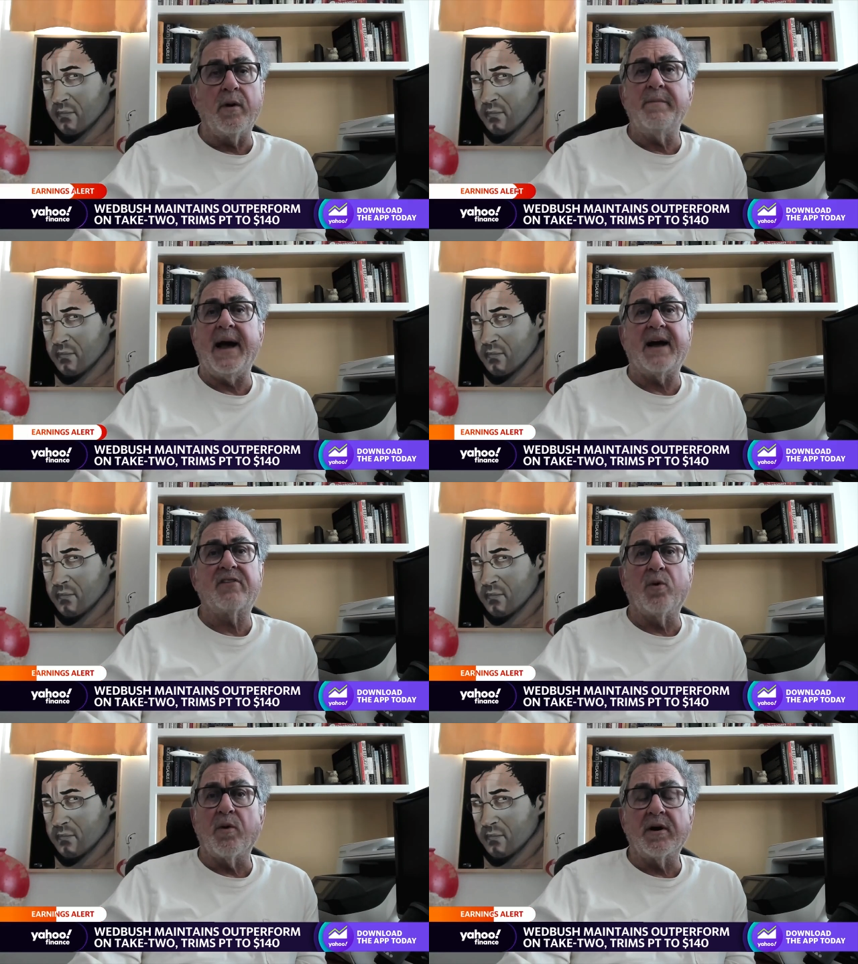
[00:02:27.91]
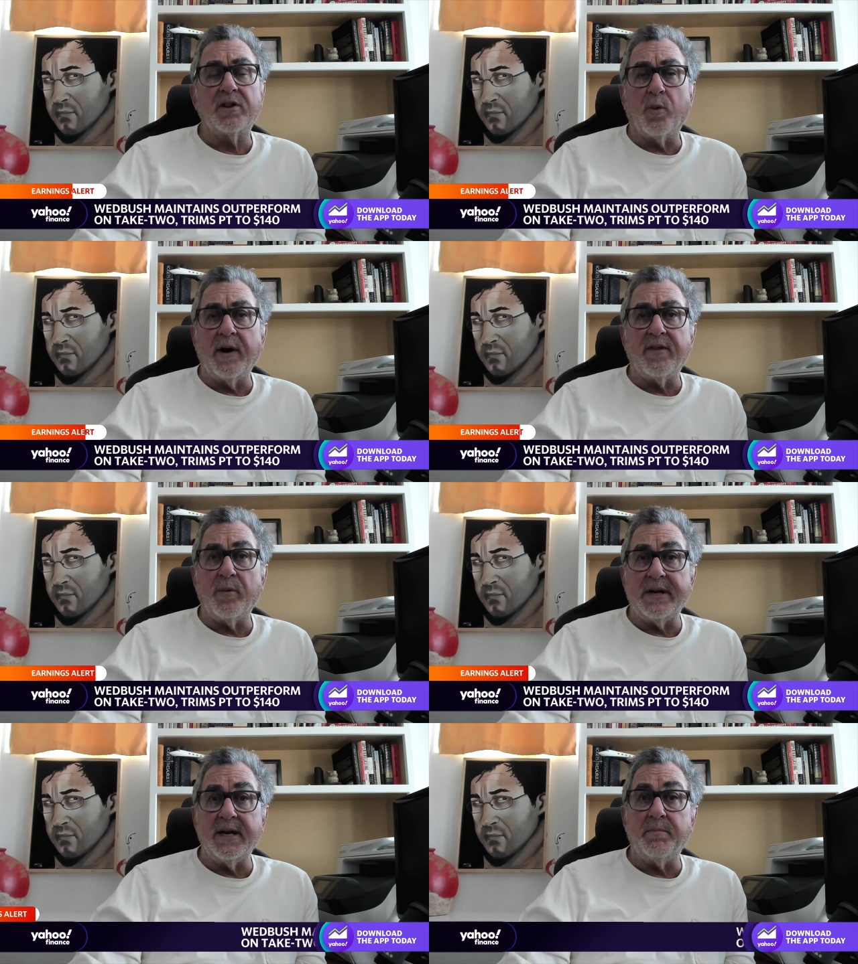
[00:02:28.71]
Speaker 1: going back to work the way that
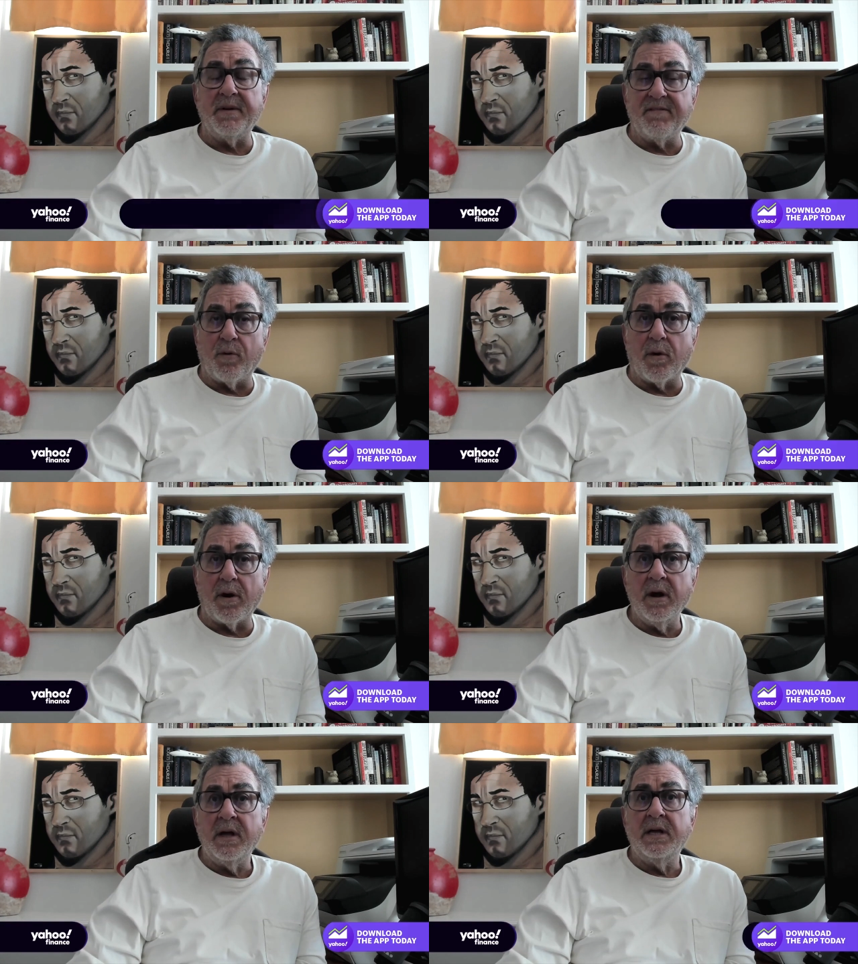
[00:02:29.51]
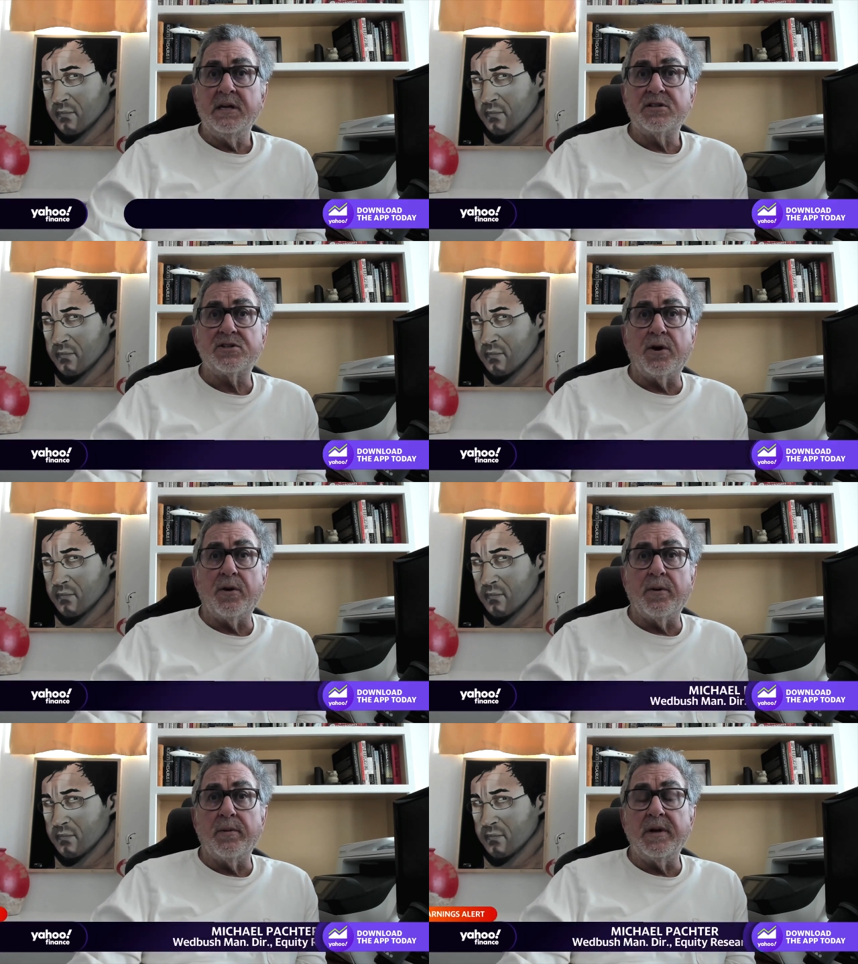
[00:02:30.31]
we did before.
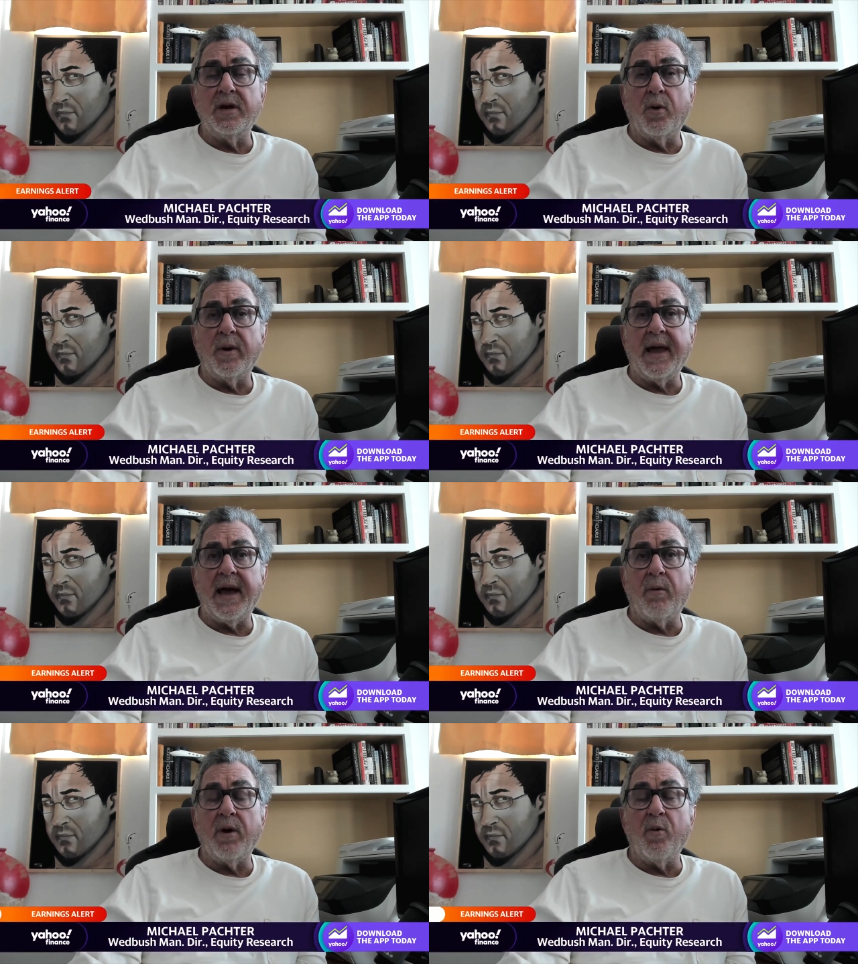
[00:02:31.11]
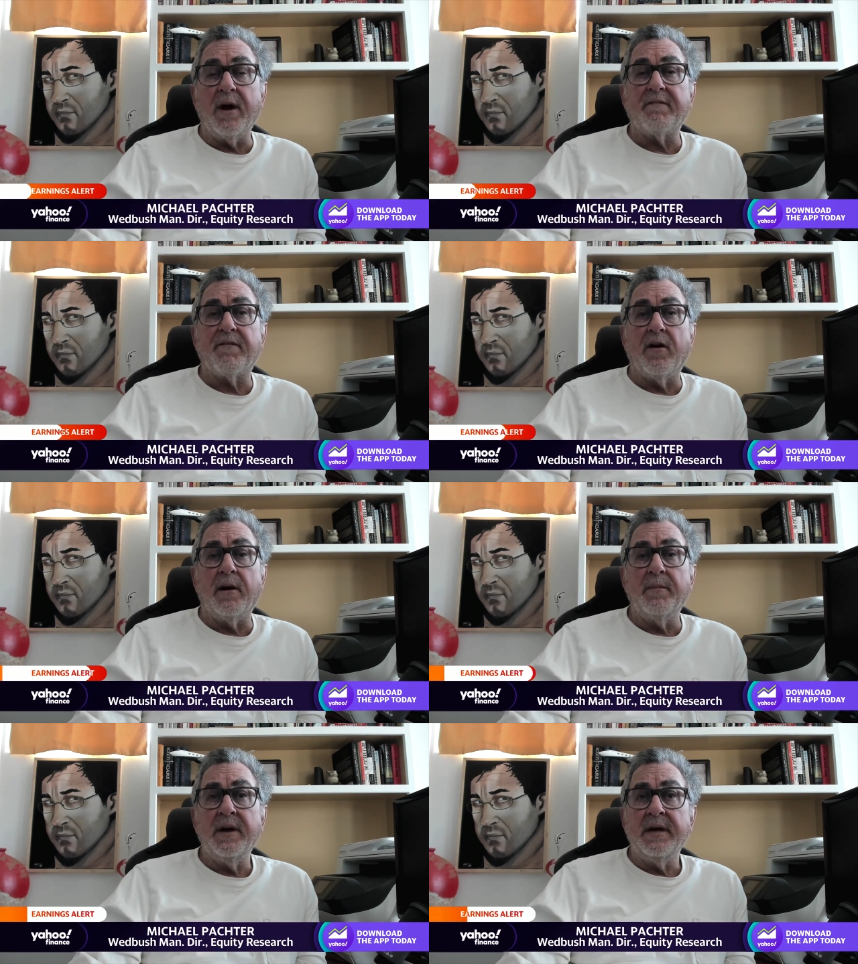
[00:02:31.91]
So, you know, we went
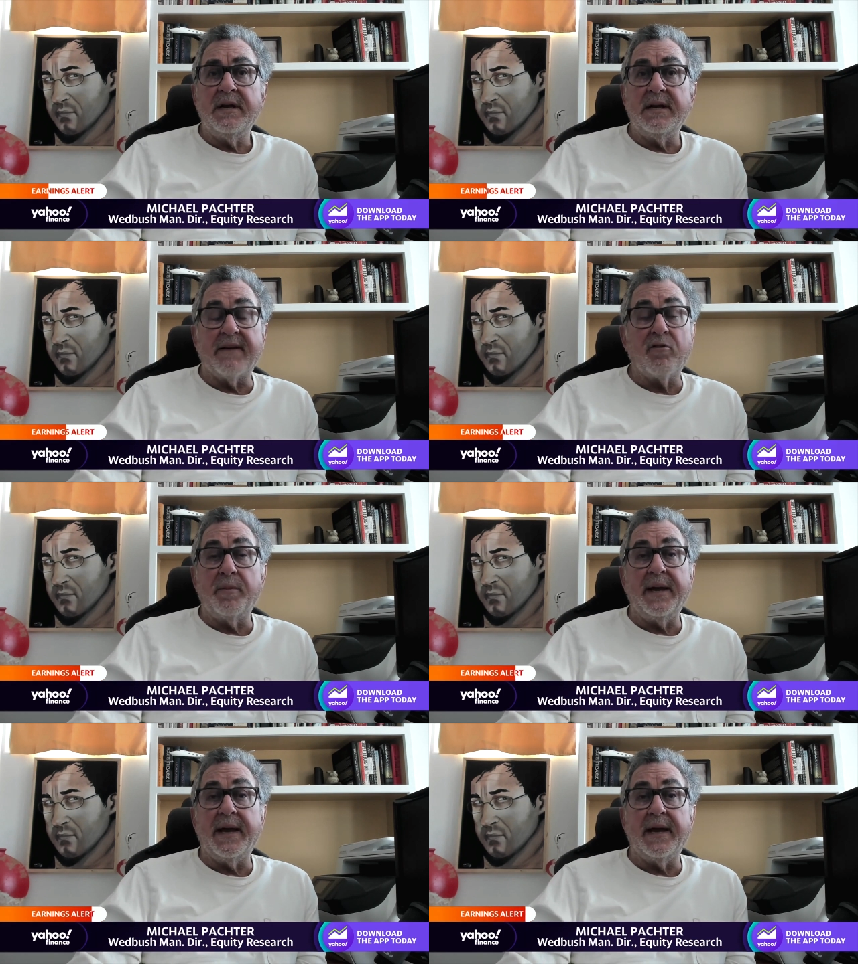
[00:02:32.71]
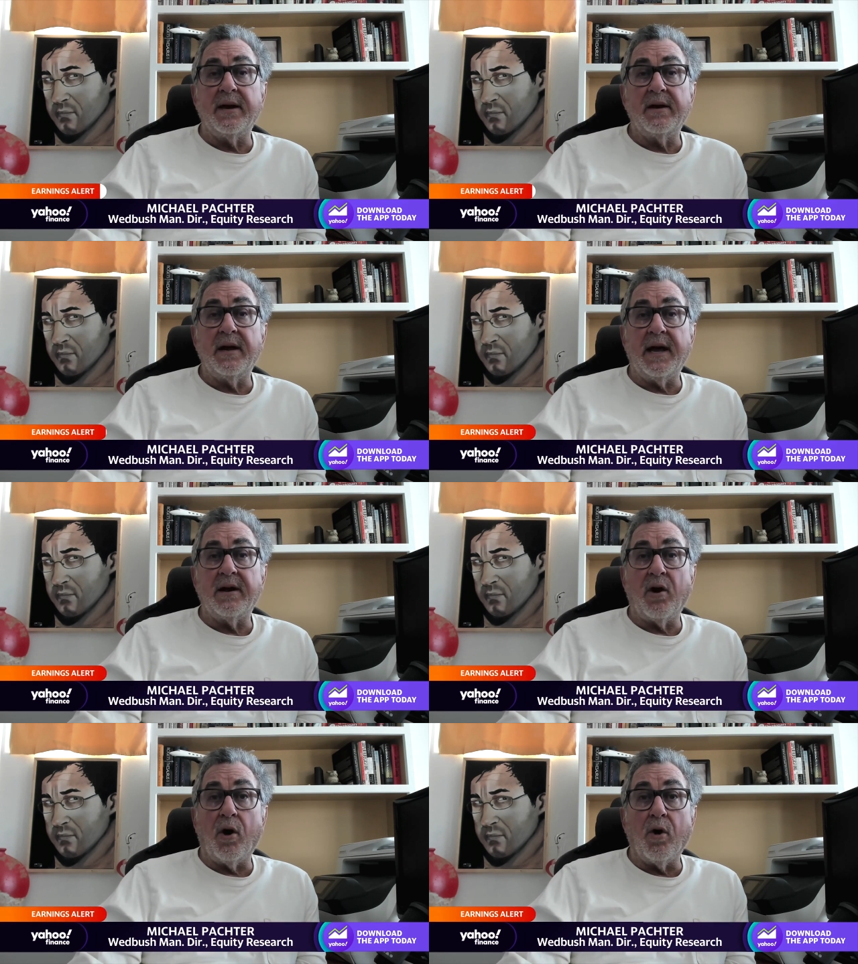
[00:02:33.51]
from never being
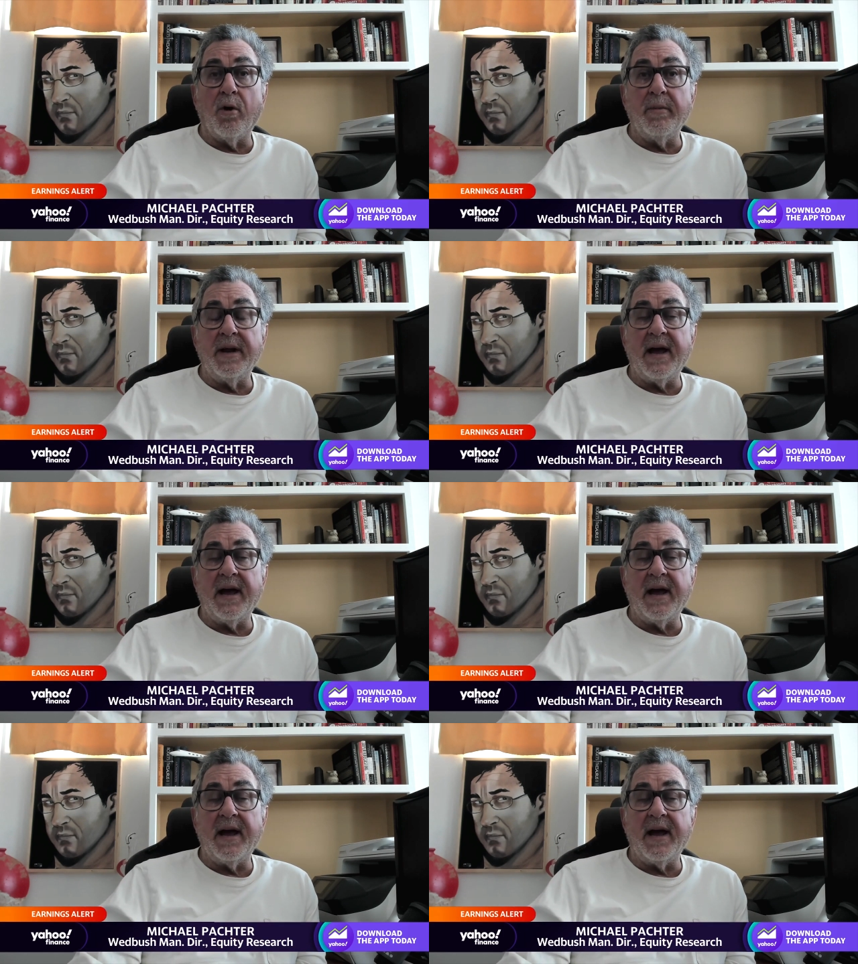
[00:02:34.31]
at home